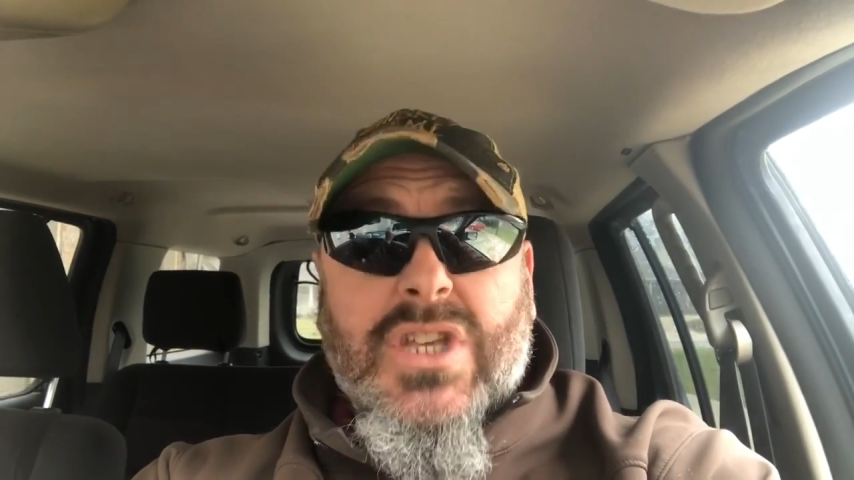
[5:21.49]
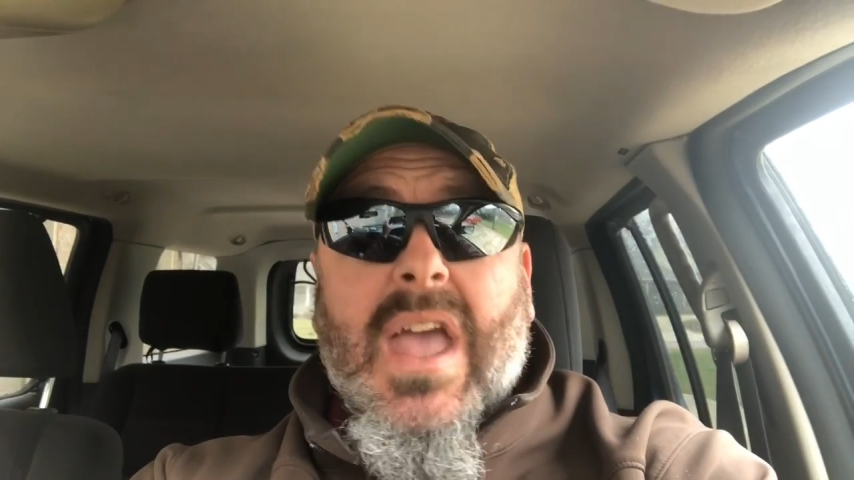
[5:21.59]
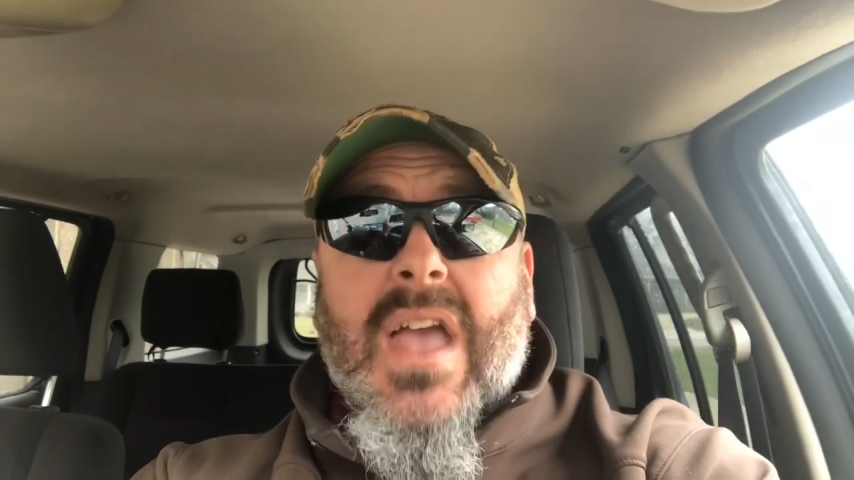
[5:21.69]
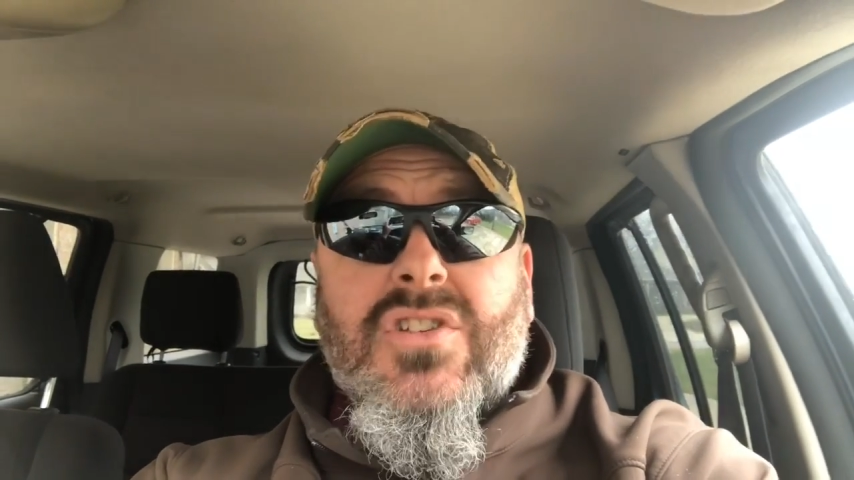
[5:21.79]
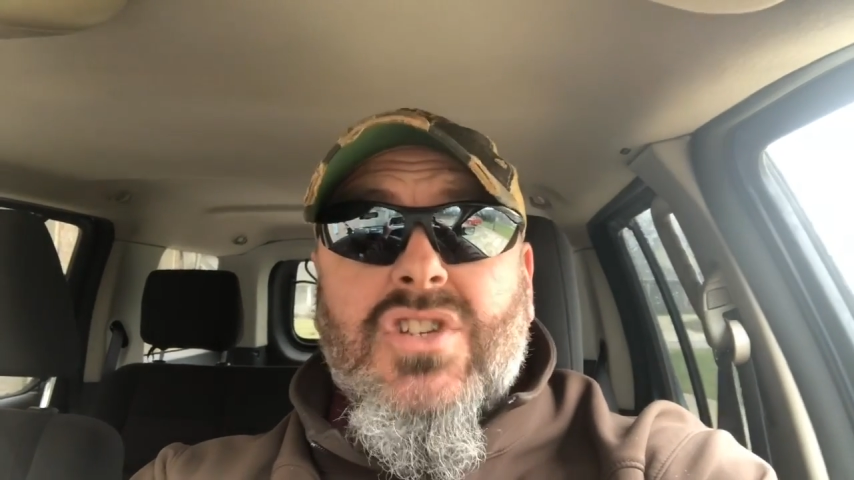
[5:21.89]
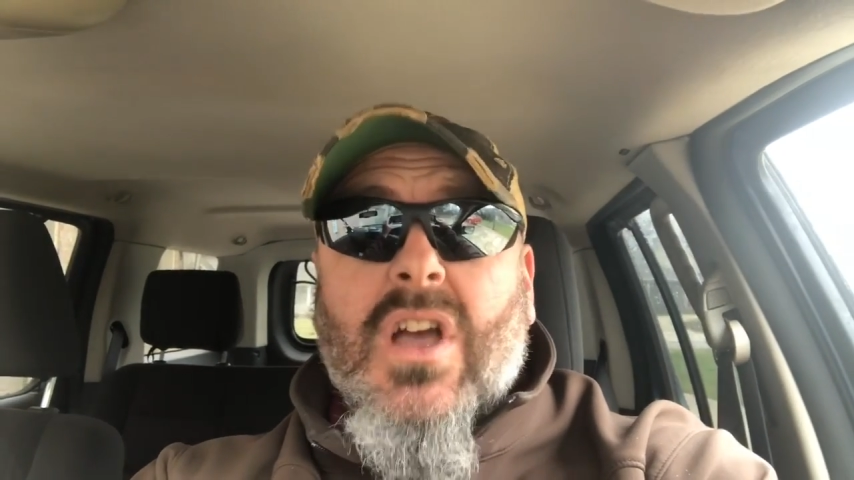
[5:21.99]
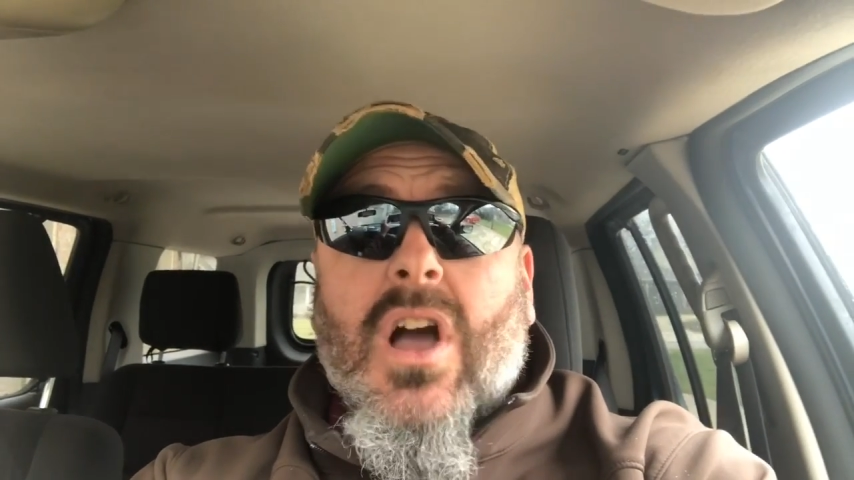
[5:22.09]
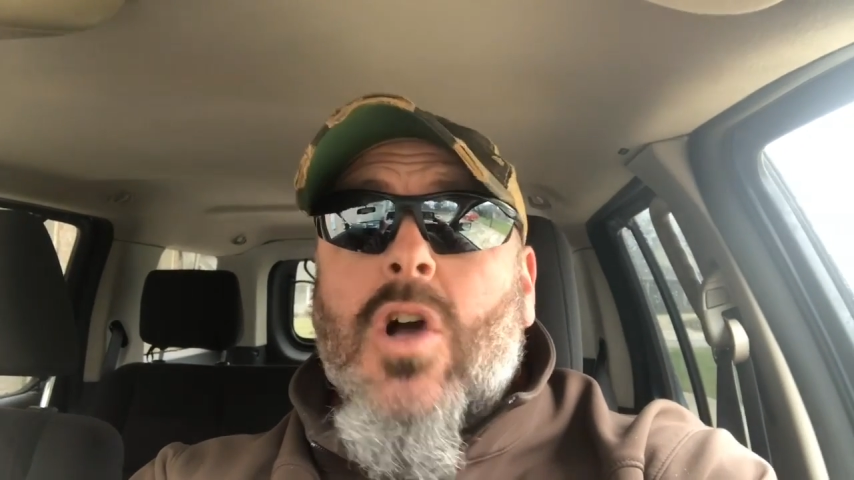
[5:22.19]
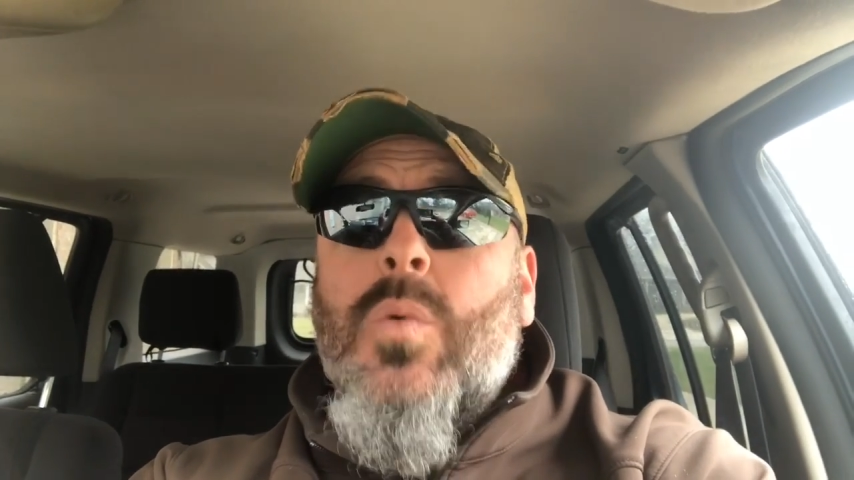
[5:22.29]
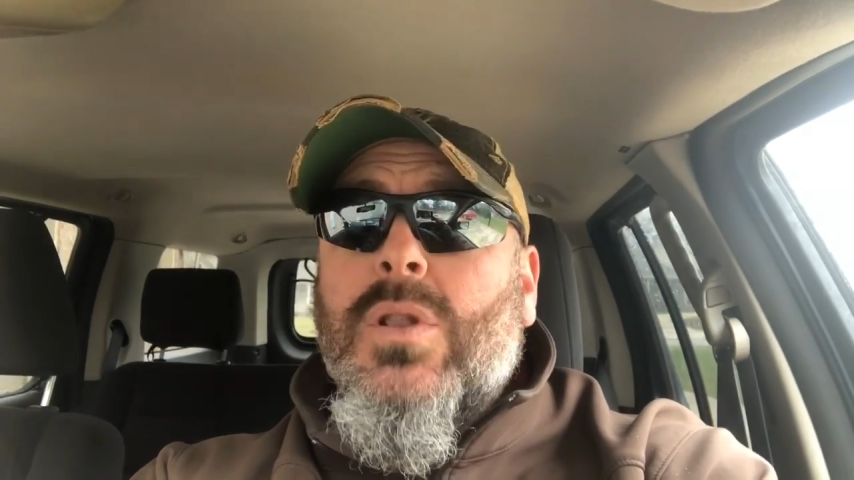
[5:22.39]
She
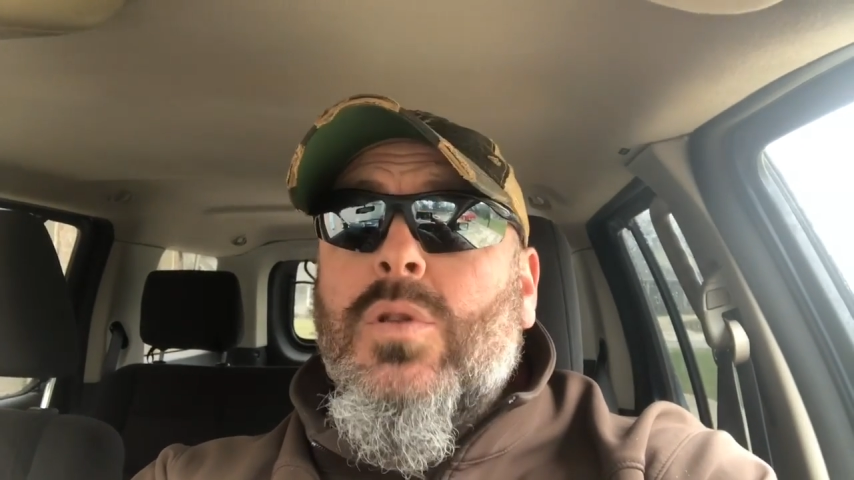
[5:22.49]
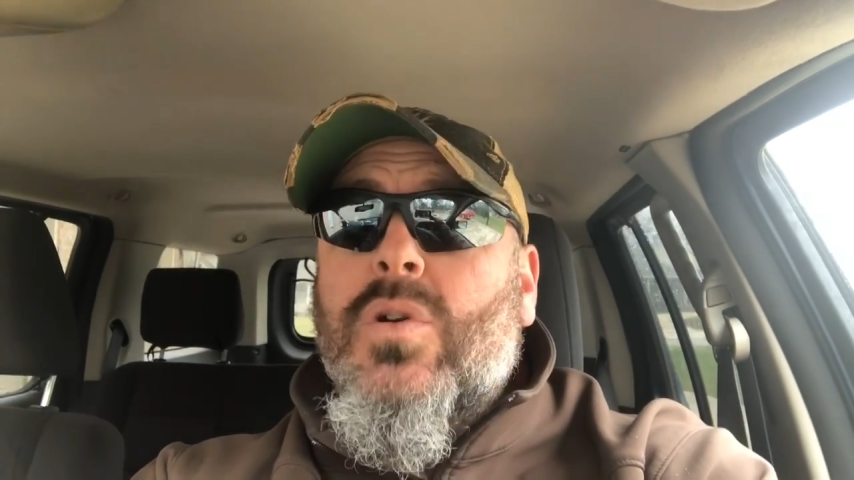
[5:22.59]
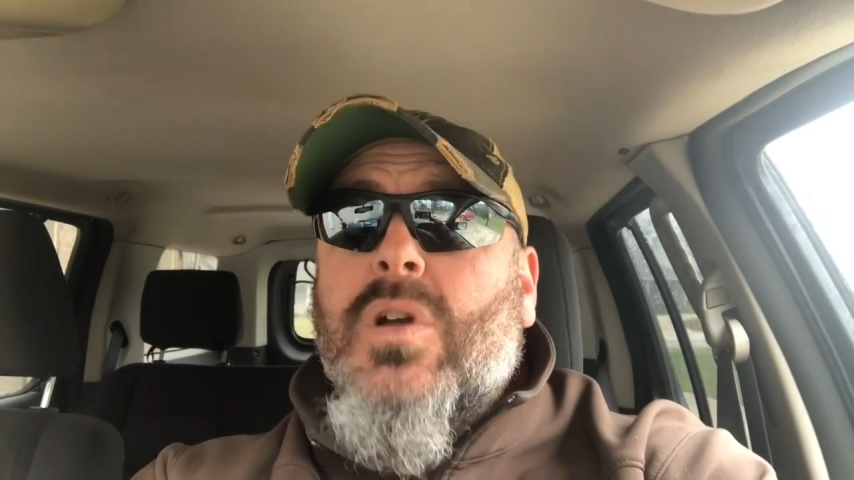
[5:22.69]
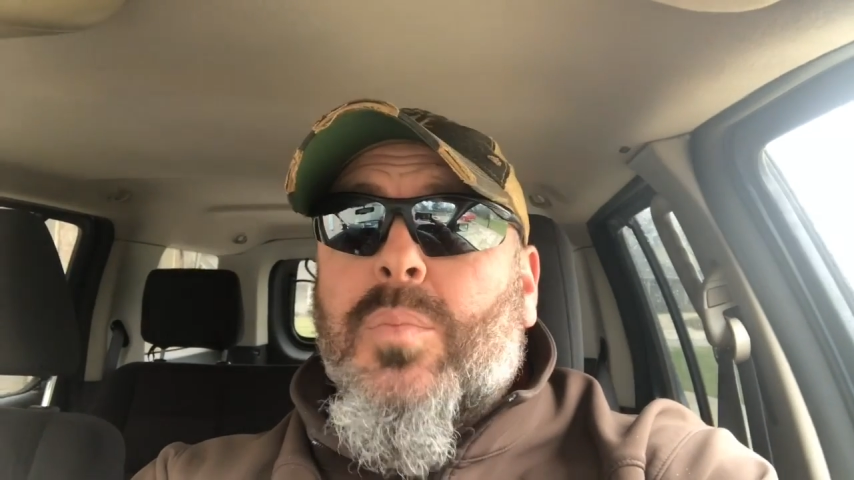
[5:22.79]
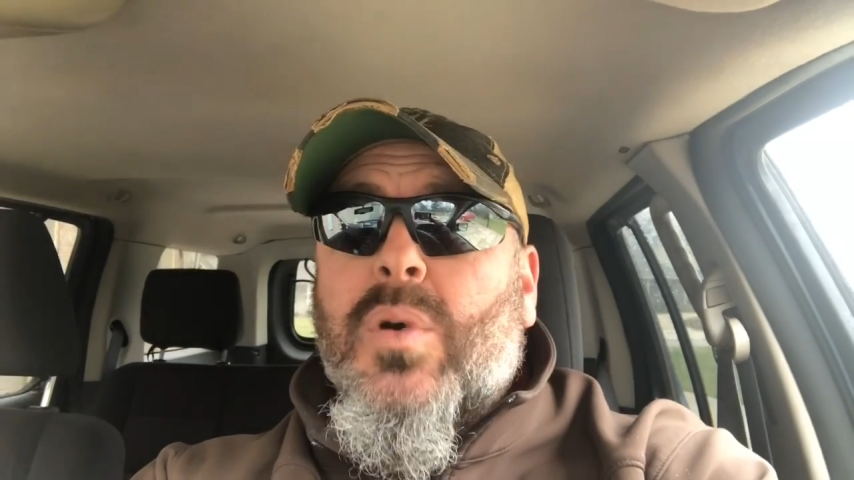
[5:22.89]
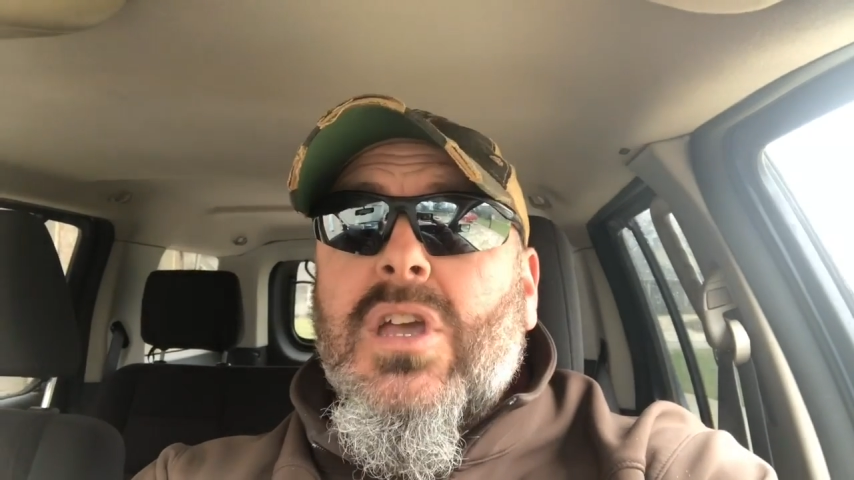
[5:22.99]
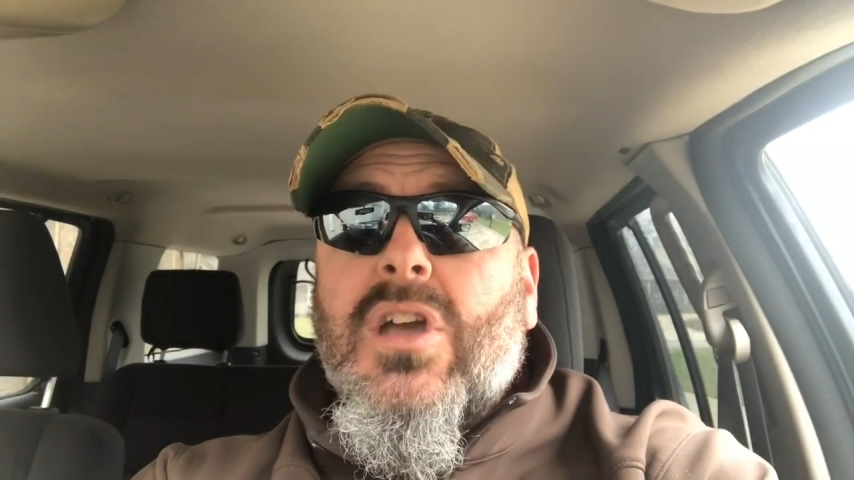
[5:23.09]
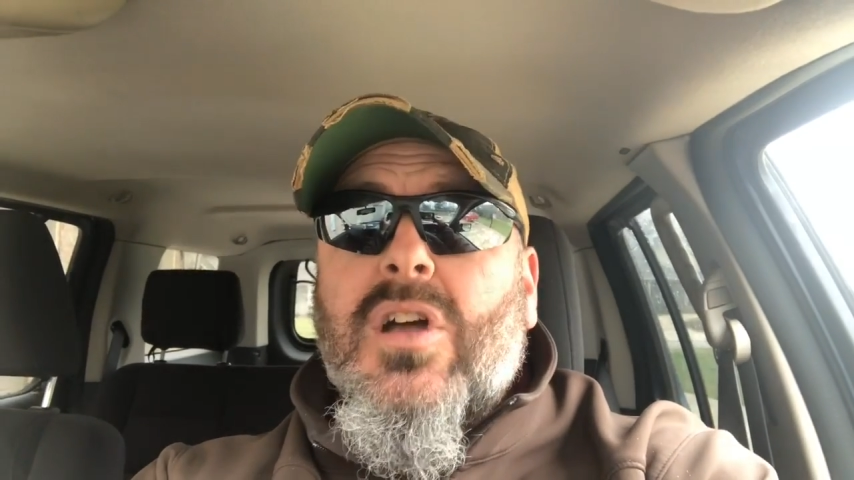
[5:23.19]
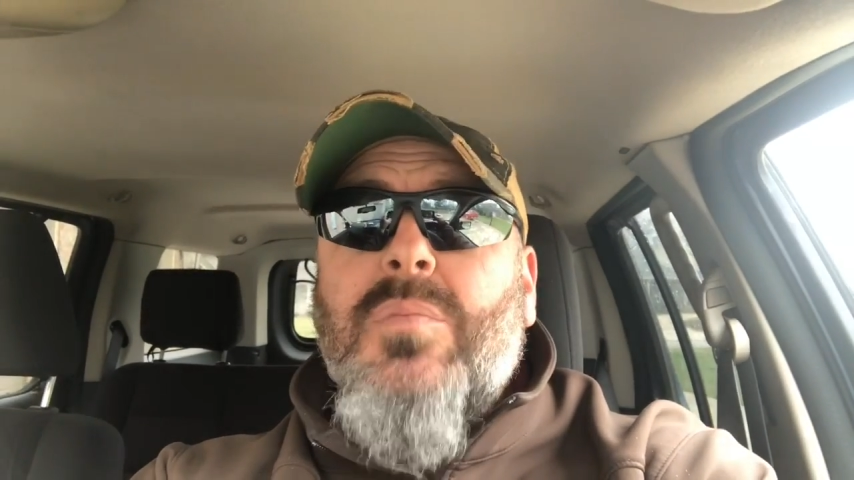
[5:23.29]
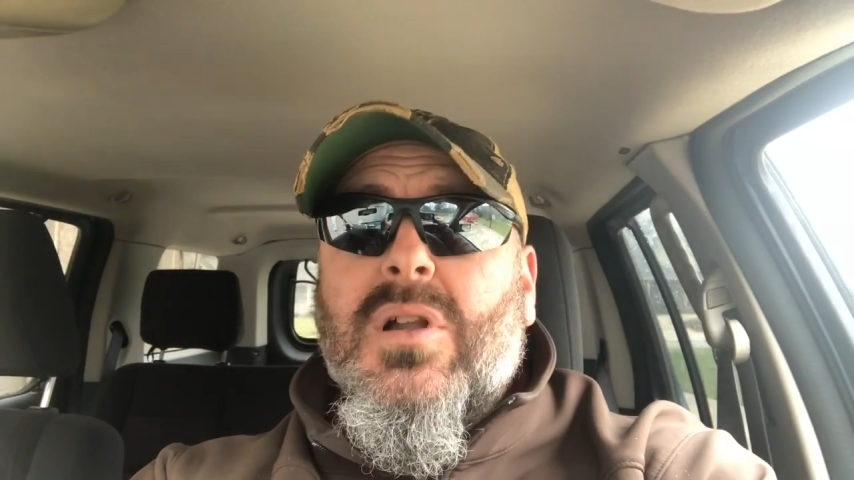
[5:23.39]
hung with Luca pretty
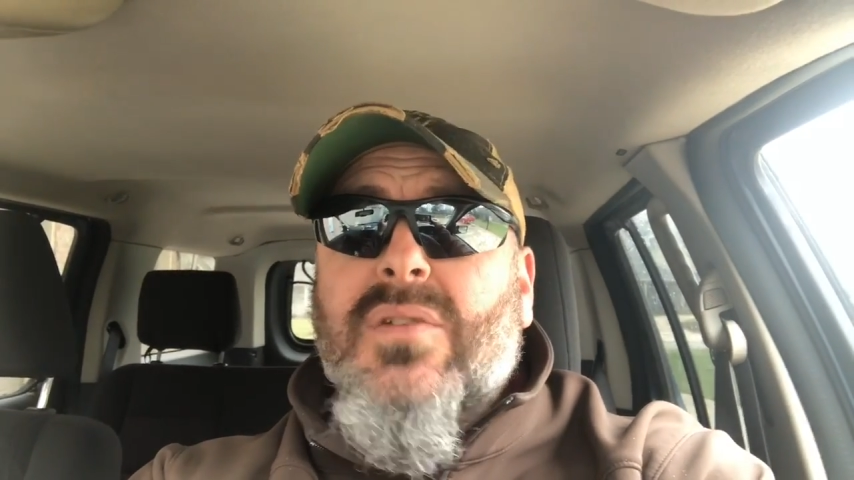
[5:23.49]
good.